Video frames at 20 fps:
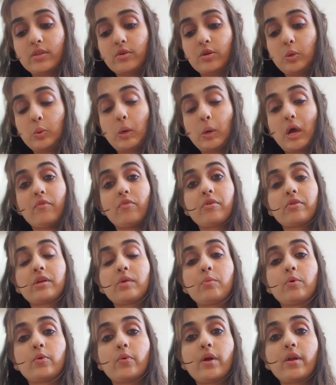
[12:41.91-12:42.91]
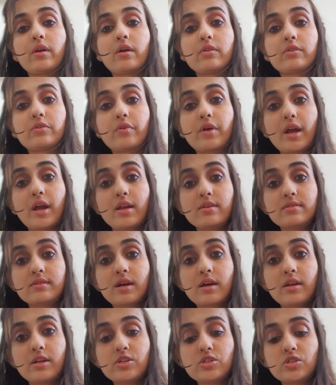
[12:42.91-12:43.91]
you have a rheumatoid arthritis
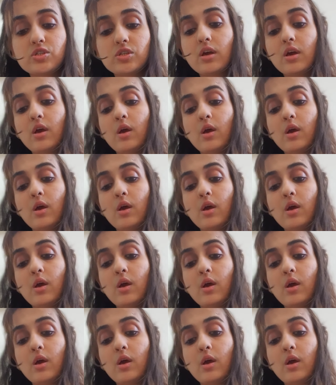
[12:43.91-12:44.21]
condition